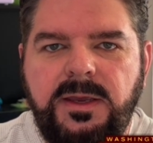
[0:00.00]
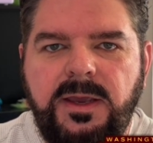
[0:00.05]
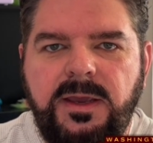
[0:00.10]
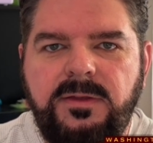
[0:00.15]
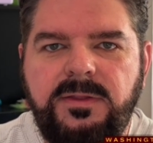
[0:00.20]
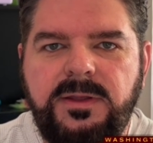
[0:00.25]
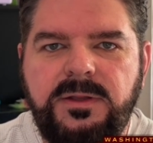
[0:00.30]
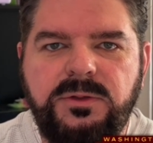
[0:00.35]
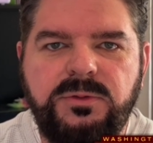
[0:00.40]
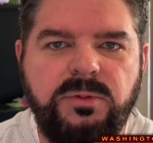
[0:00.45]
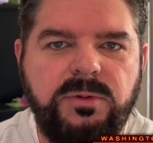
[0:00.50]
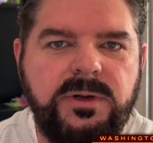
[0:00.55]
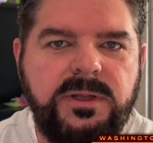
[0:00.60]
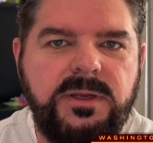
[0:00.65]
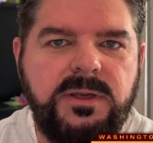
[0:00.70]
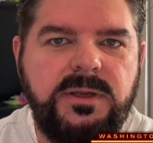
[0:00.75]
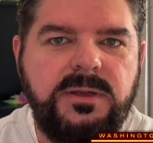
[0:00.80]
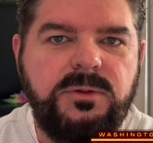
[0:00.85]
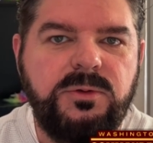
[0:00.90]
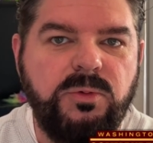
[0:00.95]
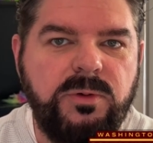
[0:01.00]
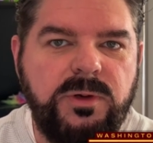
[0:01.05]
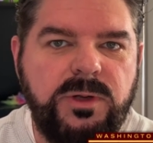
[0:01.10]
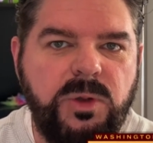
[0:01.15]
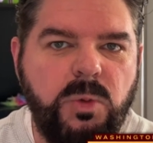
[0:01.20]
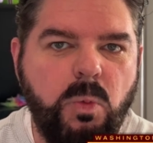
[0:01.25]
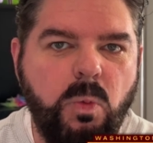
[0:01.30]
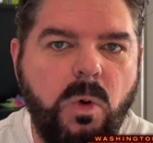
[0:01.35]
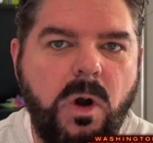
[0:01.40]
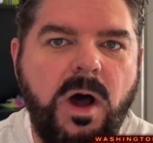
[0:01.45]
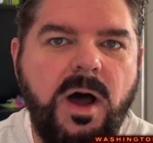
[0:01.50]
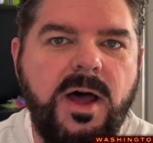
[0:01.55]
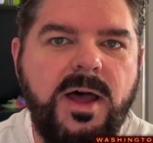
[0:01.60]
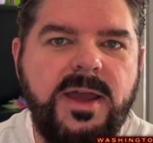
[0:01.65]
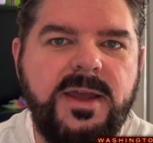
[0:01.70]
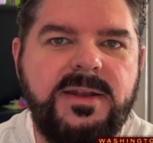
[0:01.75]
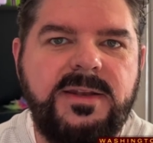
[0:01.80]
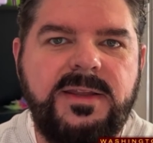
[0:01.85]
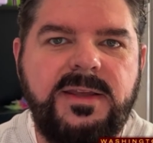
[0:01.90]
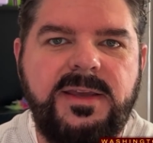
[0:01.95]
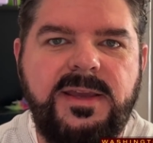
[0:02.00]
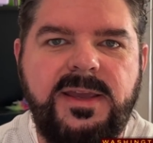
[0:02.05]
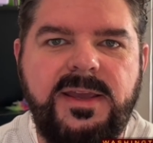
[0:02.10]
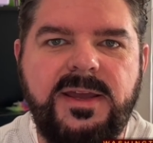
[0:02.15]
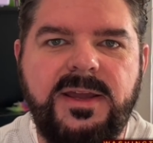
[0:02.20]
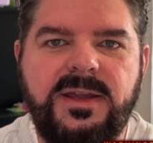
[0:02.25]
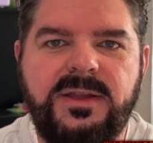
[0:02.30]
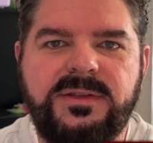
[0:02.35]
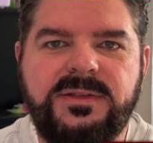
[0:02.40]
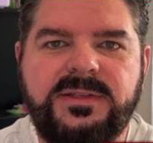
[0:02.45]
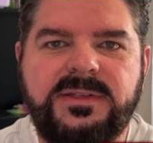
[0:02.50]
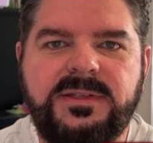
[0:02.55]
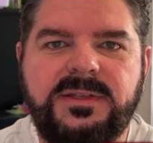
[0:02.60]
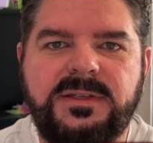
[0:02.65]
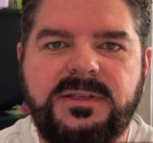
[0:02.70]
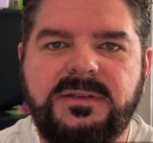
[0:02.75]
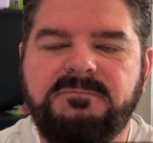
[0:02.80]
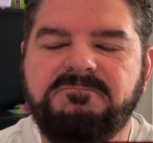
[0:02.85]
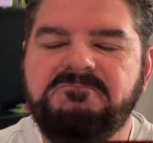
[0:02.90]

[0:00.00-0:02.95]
And then 2021 hits,